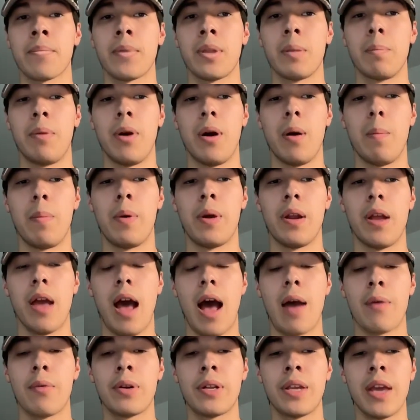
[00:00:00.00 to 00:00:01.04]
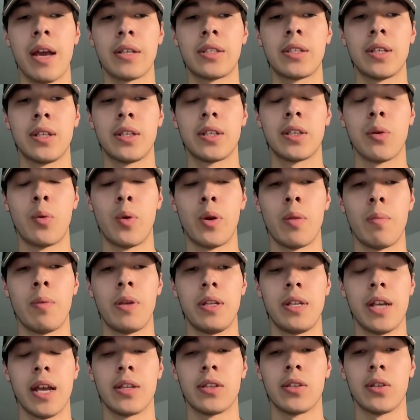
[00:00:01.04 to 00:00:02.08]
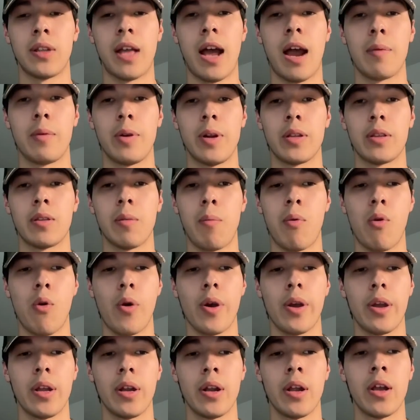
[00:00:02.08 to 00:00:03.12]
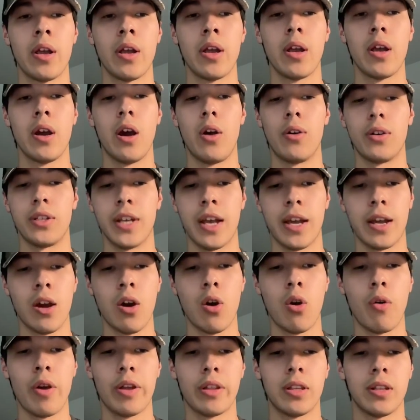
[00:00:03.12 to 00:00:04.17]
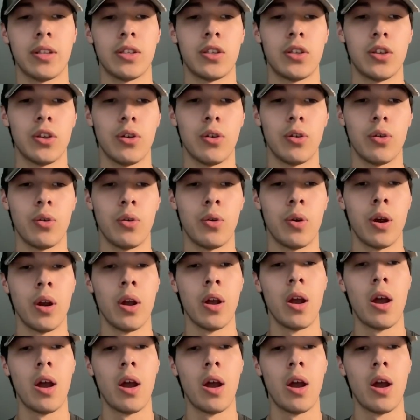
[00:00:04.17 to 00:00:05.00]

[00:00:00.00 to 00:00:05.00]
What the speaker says: but I would guess it's going to be Denzel Aberdeen at the point, Otega Oweh at the two.